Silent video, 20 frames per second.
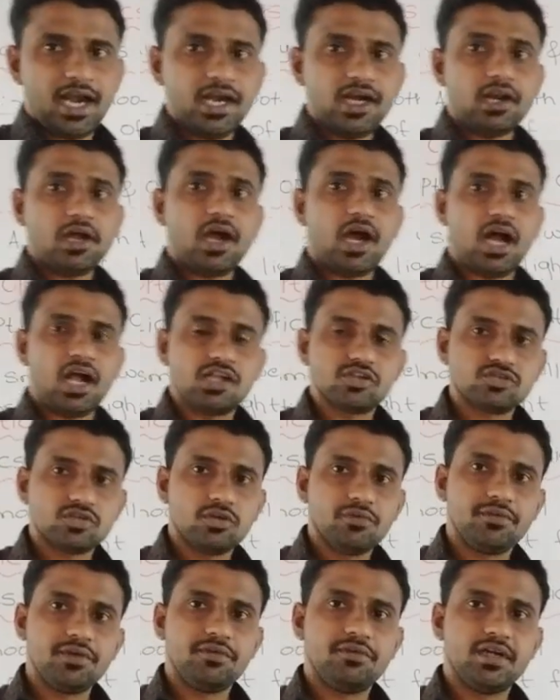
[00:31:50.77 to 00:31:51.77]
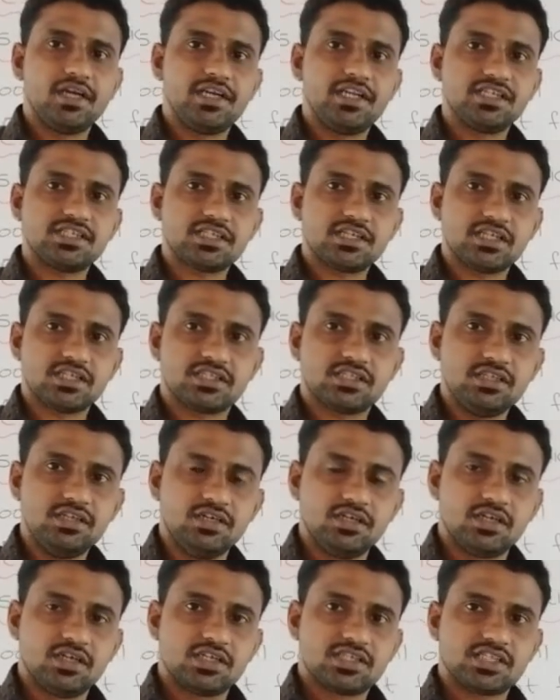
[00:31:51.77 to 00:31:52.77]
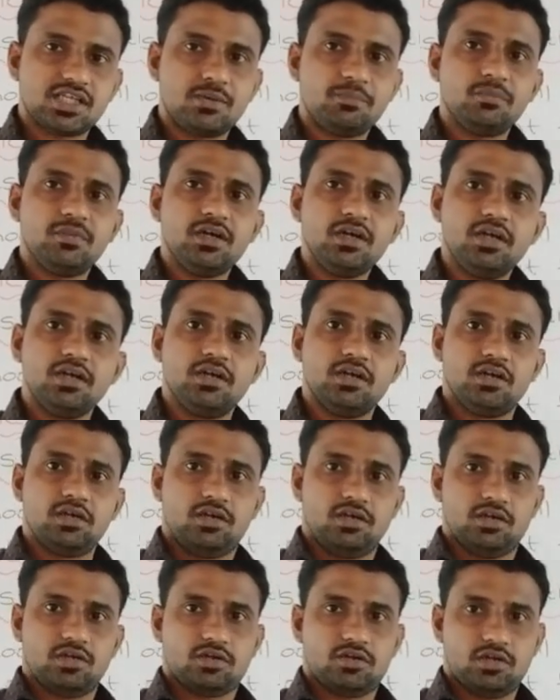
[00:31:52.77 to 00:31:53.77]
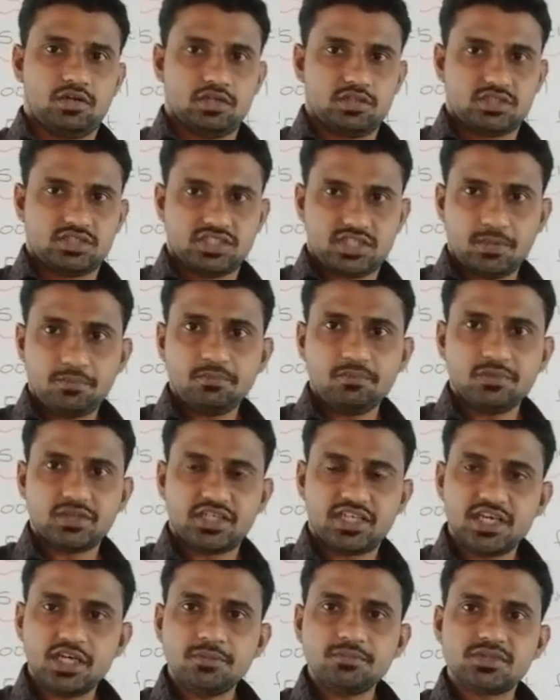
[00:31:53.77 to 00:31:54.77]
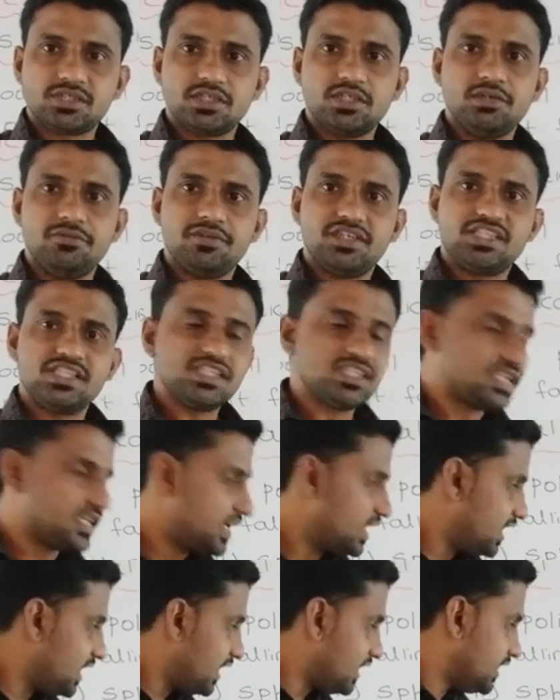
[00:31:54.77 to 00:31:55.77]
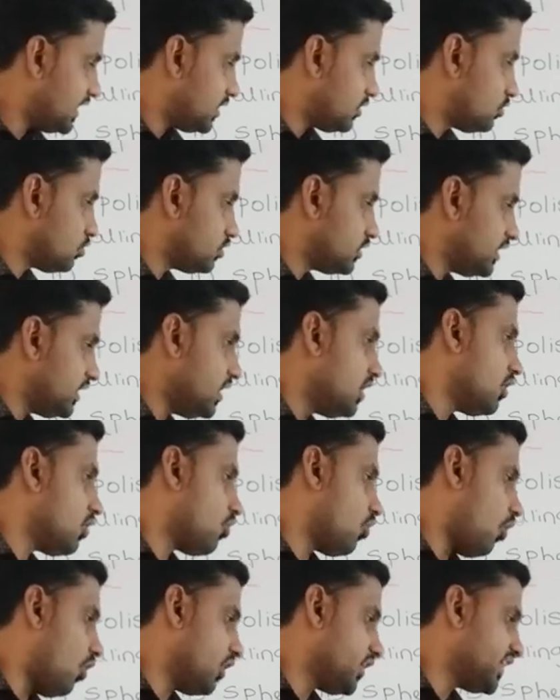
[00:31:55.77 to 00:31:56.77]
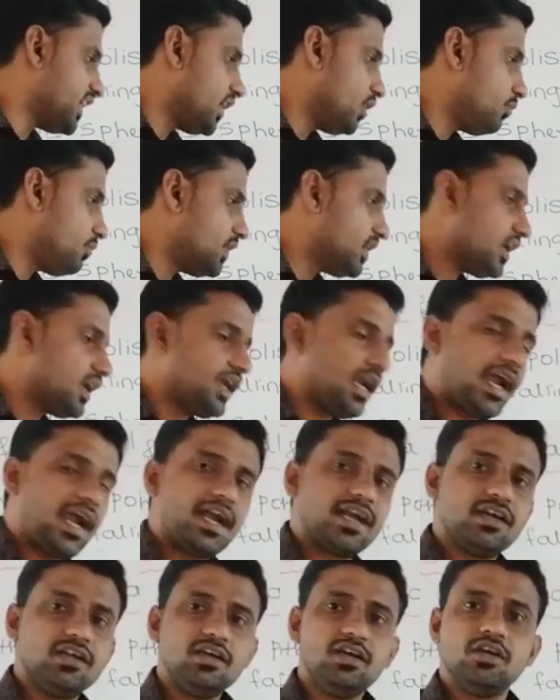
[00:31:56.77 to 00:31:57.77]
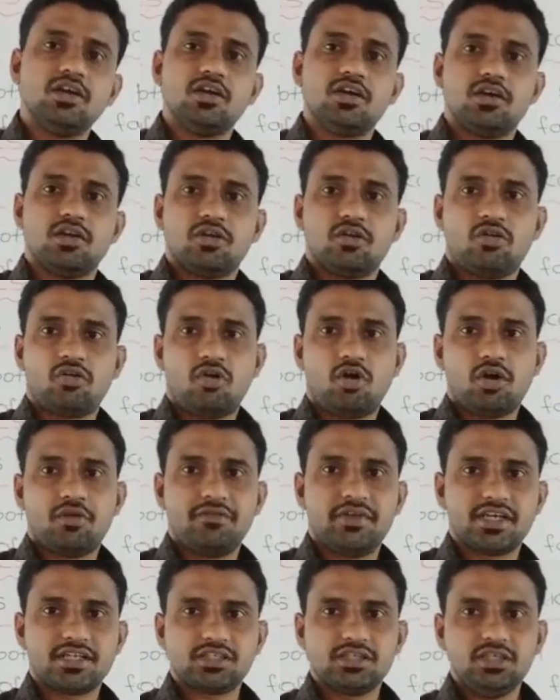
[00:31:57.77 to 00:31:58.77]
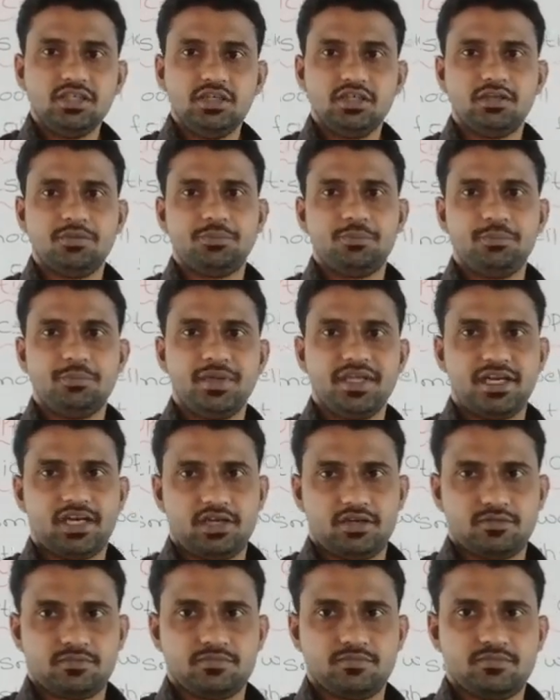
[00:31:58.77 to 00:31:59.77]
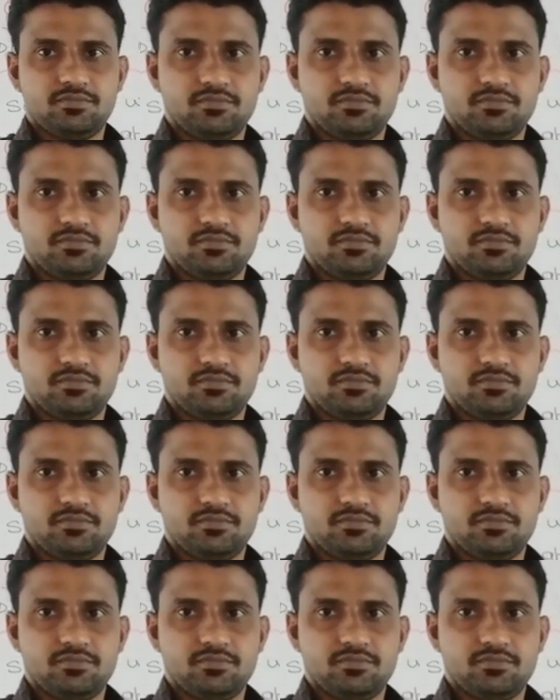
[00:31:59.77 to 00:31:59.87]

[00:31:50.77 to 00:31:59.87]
And also we will discuss some terms which is related to the concave mirror and convex mirror.